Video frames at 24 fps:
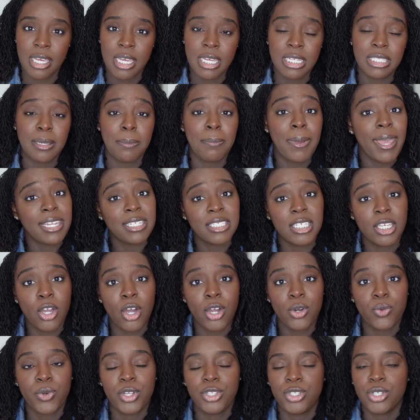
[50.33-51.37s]
Depending
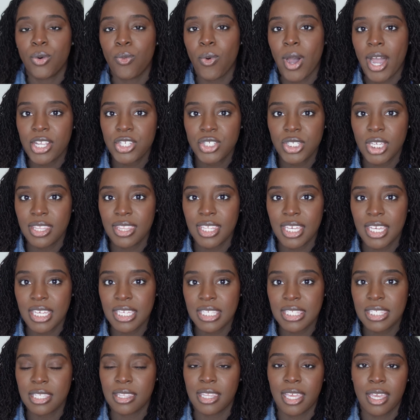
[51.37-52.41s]
on when you're watching
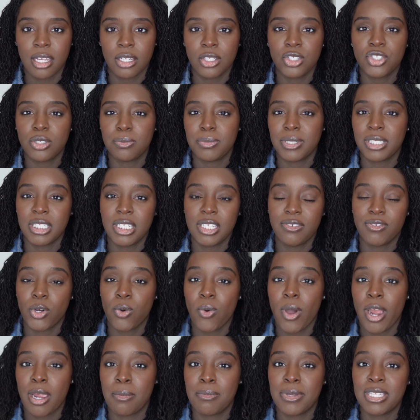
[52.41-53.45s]
this, the eligibility
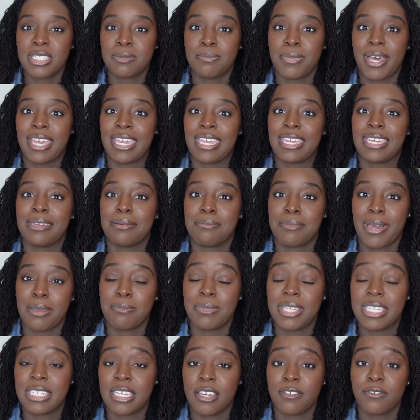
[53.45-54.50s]
requirements might
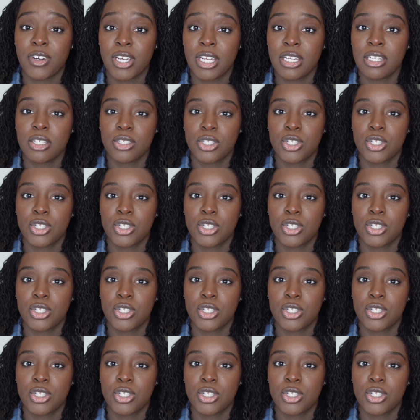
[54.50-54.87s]
be different.